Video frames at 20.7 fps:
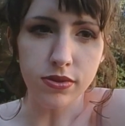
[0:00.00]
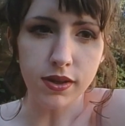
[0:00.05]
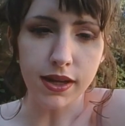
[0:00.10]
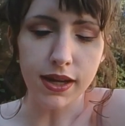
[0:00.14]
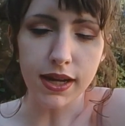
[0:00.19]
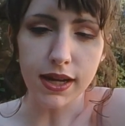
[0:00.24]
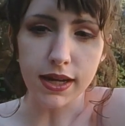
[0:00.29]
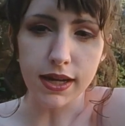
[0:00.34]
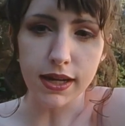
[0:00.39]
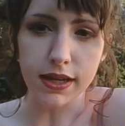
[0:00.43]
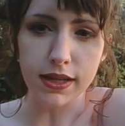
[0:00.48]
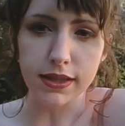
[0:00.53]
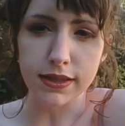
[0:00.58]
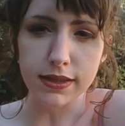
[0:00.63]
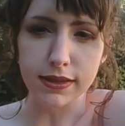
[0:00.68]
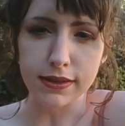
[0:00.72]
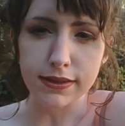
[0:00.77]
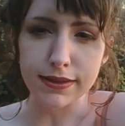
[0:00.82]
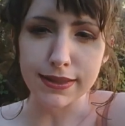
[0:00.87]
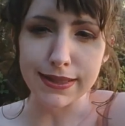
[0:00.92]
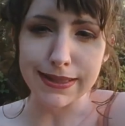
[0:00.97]
and
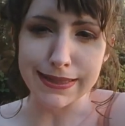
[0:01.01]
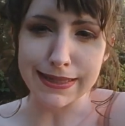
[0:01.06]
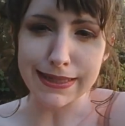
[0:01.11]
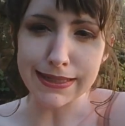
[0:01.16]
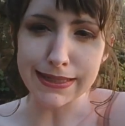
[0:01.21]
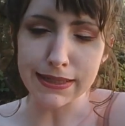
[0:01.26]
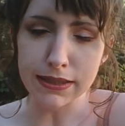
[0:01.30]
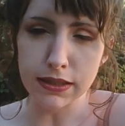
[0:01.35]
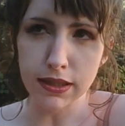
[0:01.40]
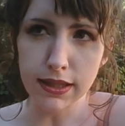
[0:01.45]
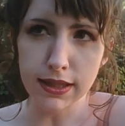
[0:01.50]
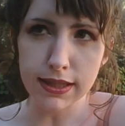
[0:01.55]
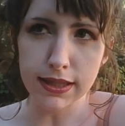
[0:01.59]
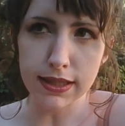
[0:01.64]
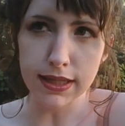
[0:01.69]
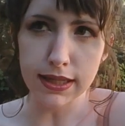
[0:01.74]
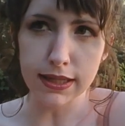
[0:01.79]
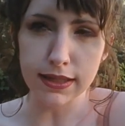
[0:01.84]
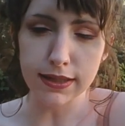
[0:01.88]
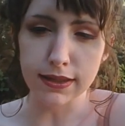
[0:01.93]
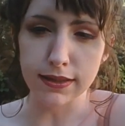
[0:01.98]
this next little
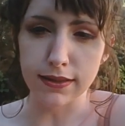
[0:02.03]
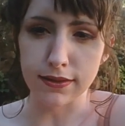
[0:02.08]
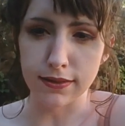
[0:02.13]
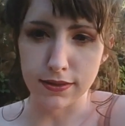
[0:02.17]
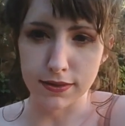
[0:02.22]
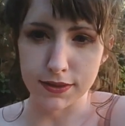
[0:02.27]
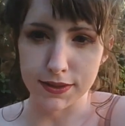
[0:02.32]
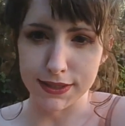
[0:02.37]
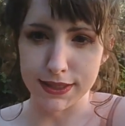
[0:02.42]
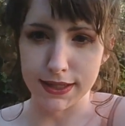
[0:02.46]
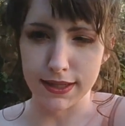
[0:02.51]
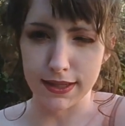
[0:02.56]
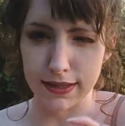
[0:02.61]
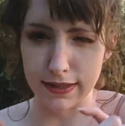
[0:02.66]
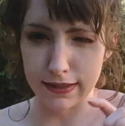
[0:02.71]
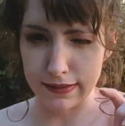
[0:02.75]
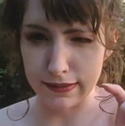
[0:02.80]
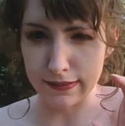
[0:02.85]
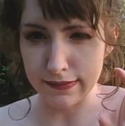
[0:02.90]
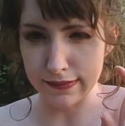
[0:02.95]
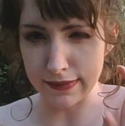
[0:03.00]
thing, goes into
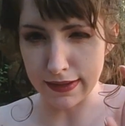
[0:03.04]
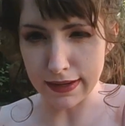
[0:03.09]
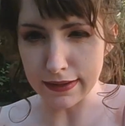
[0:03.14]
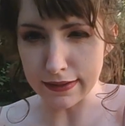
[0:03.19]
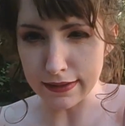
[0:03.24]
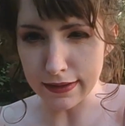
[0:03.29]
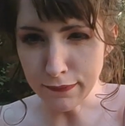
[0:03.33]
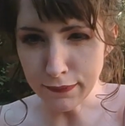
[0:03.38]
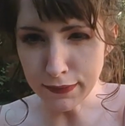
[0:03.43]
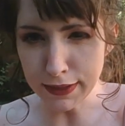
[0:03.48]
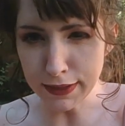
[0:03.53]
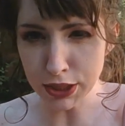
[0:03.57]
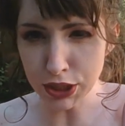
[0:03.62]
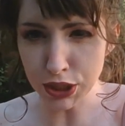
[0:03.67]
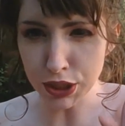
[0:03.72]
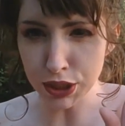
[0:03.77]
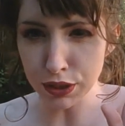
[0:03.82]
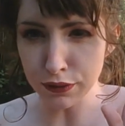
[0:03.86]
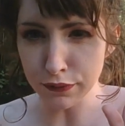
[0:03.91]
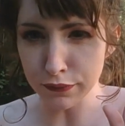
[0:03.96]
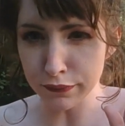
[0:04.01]
the second
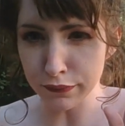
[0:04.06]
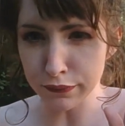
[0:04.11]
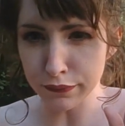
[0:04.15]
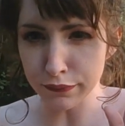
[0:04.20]
definition of